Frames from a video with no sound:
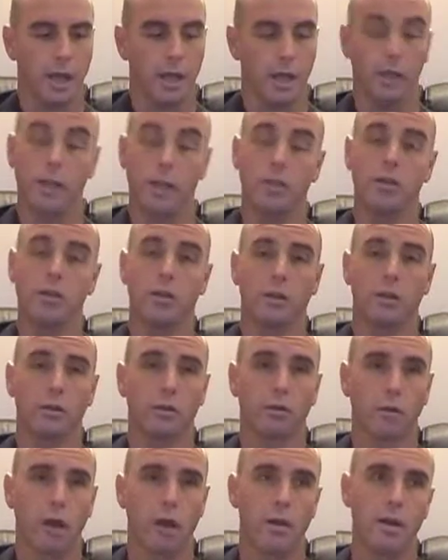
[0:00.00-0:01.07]
lick you can
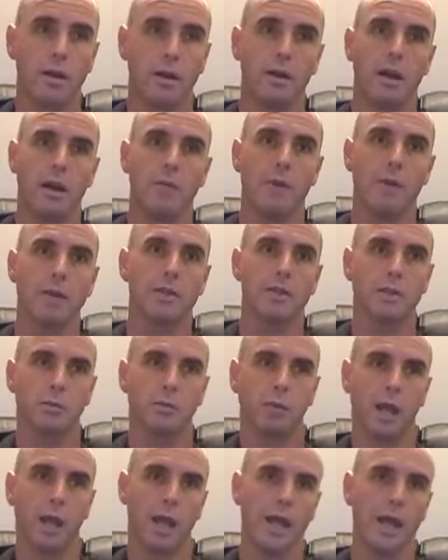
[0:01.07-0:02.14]
throw in amongst your
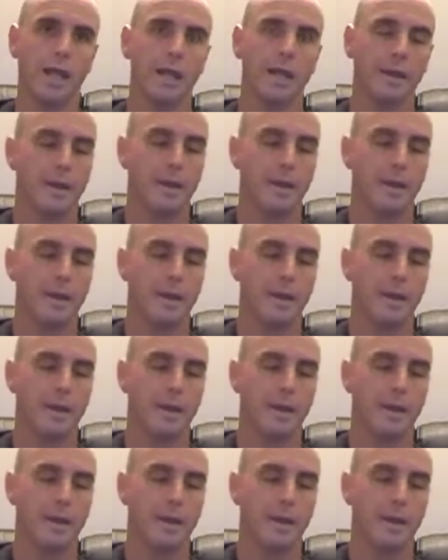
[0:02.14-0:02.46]
playing.